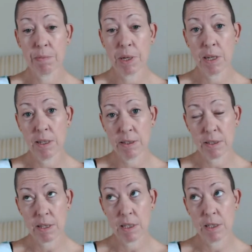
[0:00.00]
My
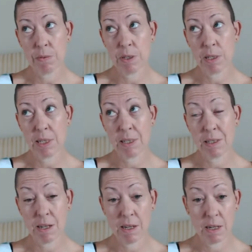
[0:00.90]
last 31 days
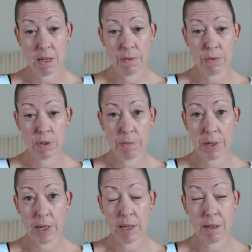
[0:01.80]
turnover on the
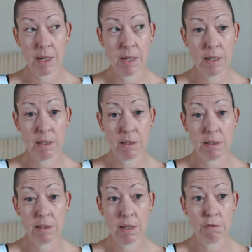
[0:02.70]
bay
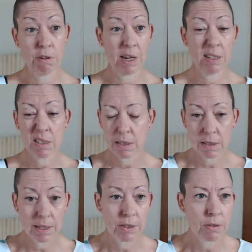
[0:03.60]
is £1,000,
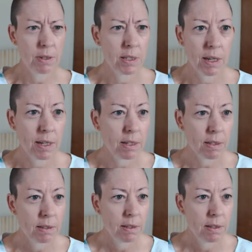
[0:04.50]
literally, like